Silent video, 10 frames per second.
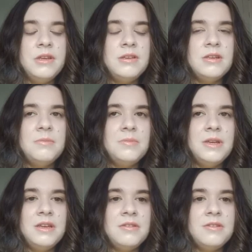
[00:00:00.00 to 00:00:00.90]
she seen
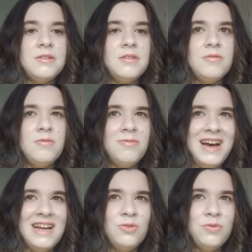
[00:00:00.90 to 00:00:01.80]
me, she
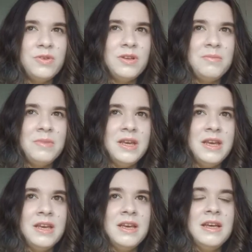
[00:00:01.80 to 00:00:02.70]
ran over to
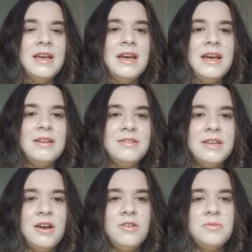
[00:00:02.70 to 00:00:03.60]
me and
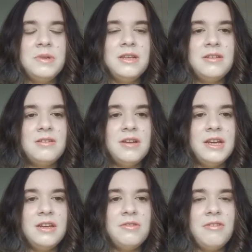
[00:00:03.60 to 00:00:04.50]
she hugged me, she
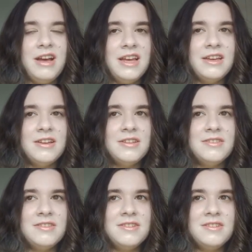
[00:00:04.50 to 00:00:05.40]
started
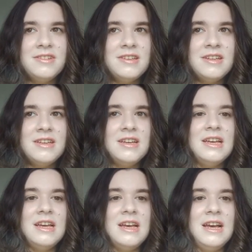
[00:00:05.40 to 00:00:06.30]
crying,
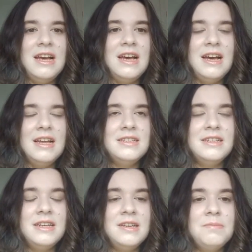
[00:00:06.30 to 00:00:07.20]

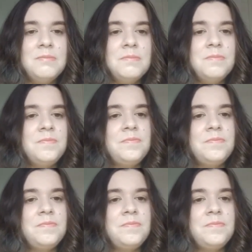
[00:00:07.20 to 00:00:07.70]
and